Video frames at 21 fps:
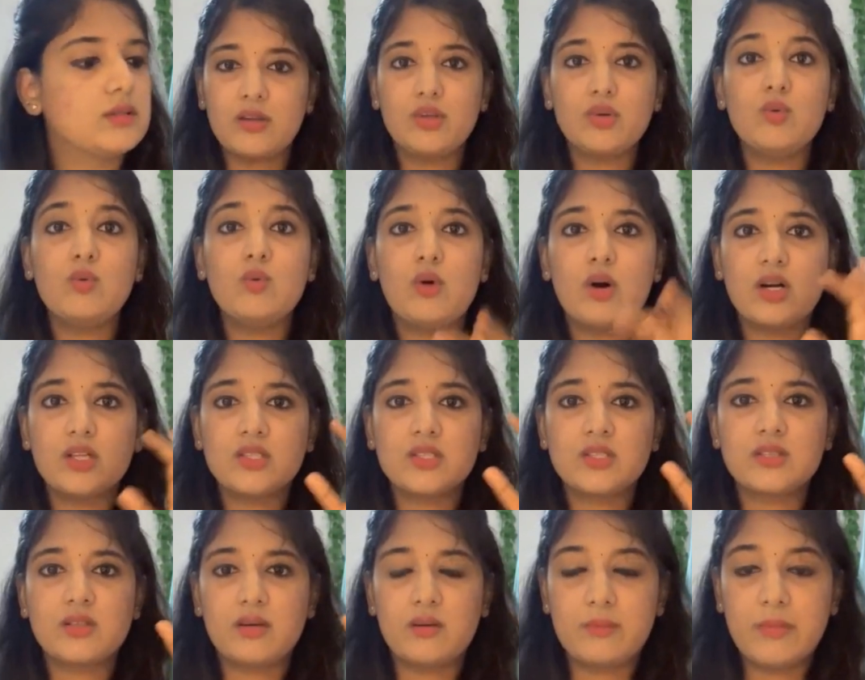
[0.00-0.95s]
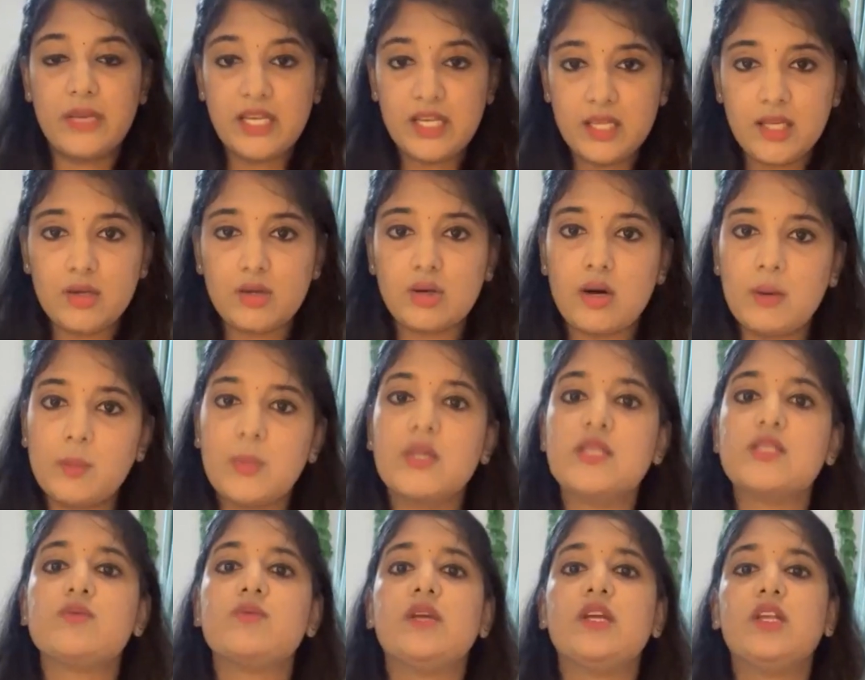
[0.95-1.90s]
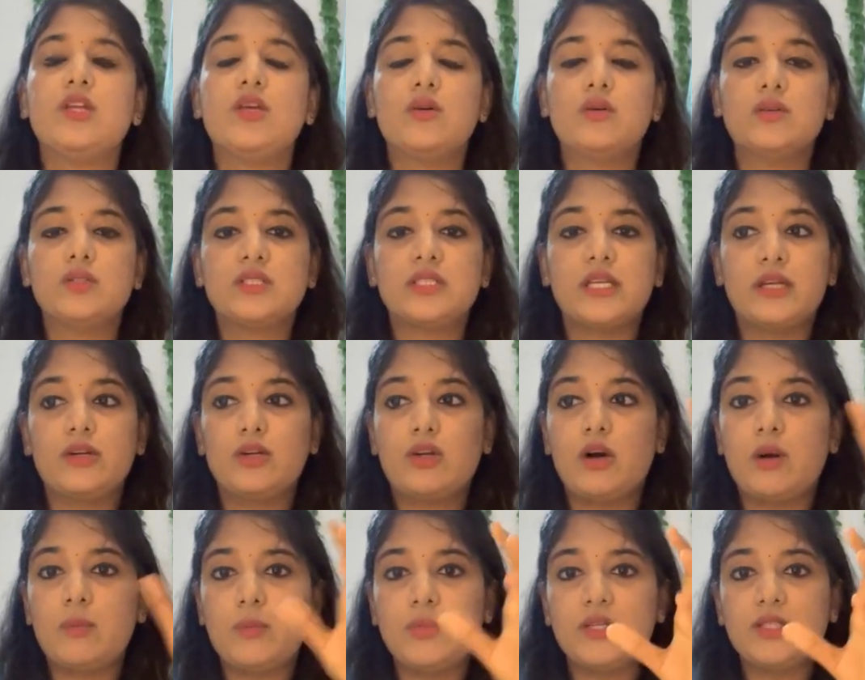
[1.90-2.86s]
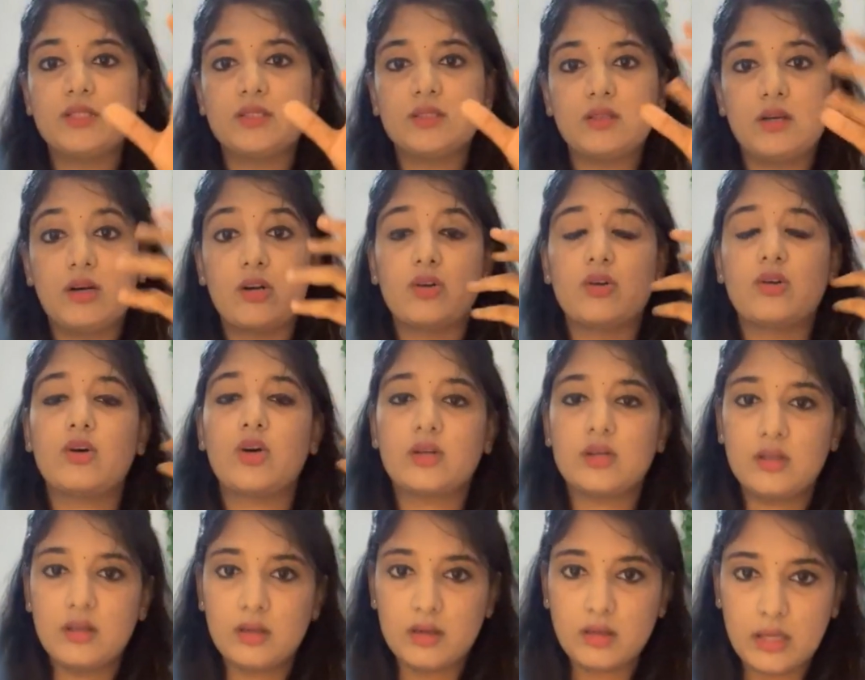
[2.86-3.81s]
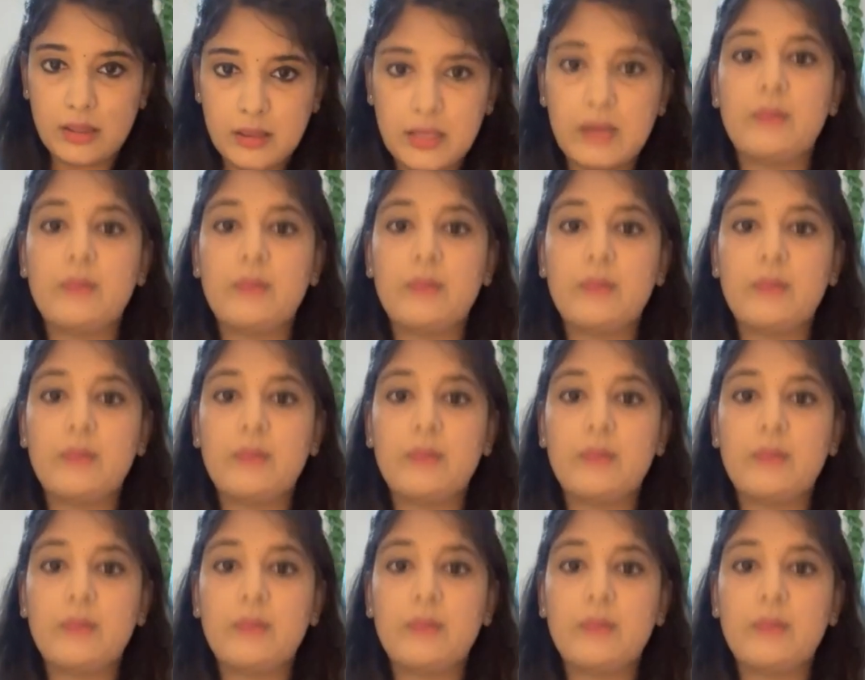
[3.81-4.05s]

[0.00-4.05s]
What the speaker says: You watch many toppers videos and toppers, or Dr.